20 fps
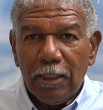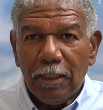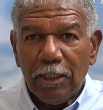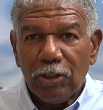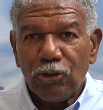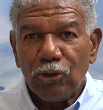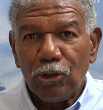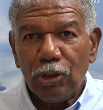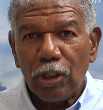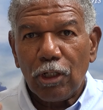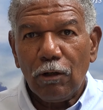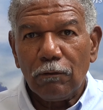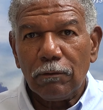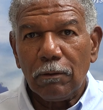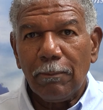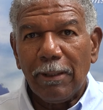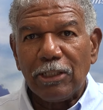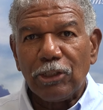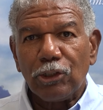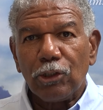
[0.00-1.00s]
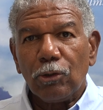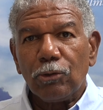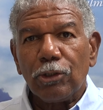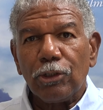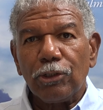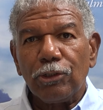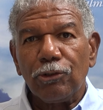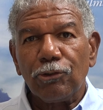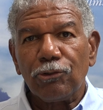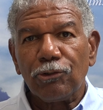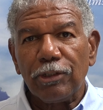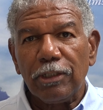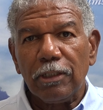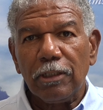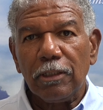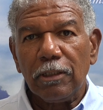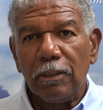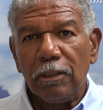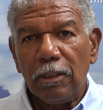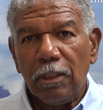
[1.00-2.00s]
As you look over my shoulder, you
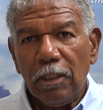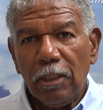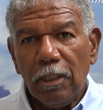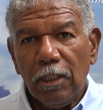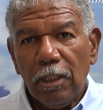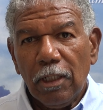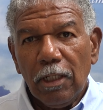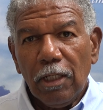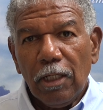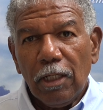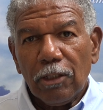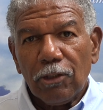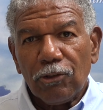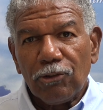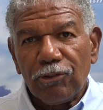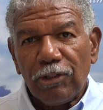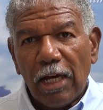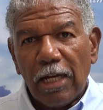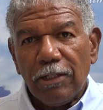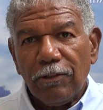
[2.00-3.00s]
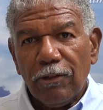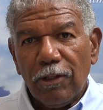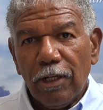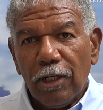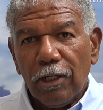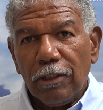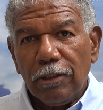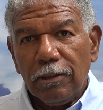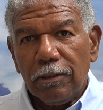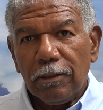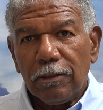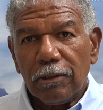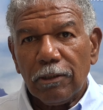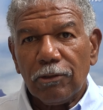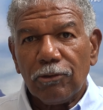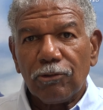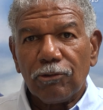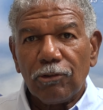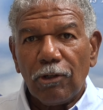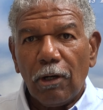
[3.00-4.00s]
see the sign there.
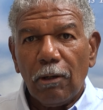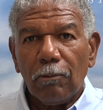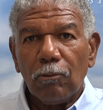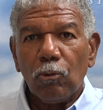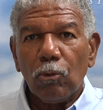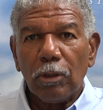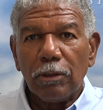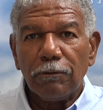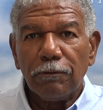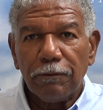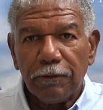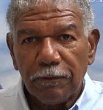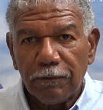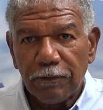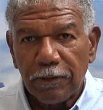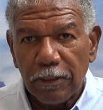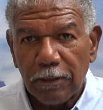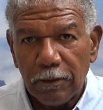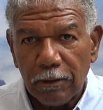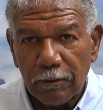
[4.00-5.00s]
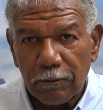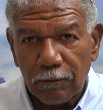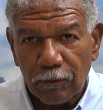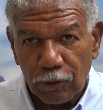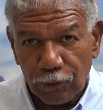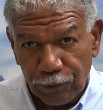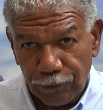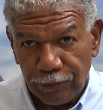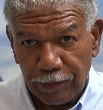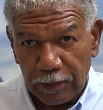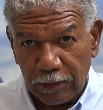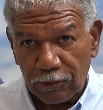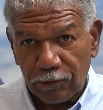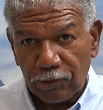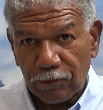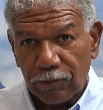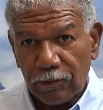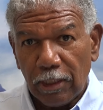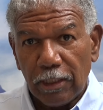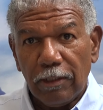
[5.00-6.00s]
It's Psalm 150, verse
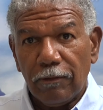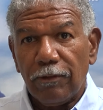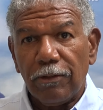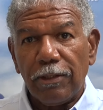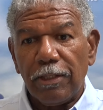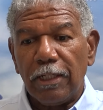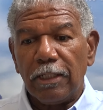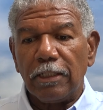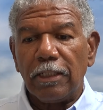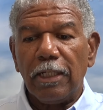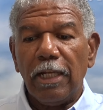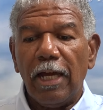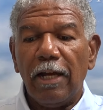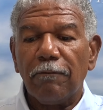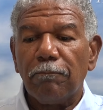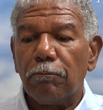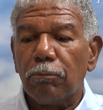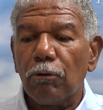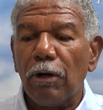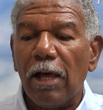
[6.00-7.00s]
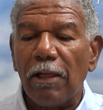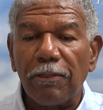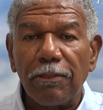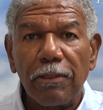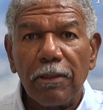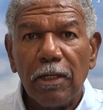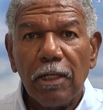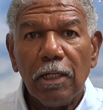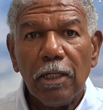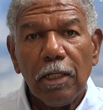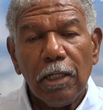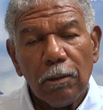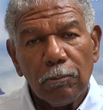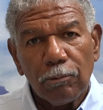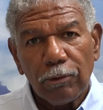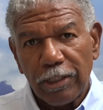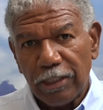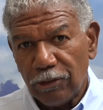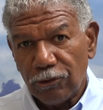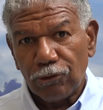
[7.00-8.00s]
6, that everything that have breath
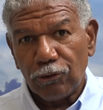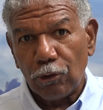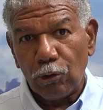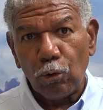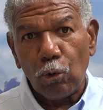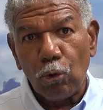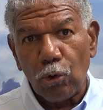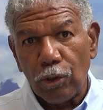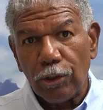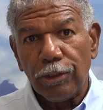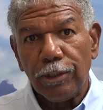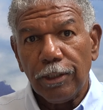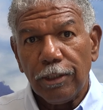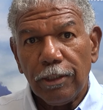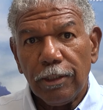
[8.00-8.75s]
praise the Lord.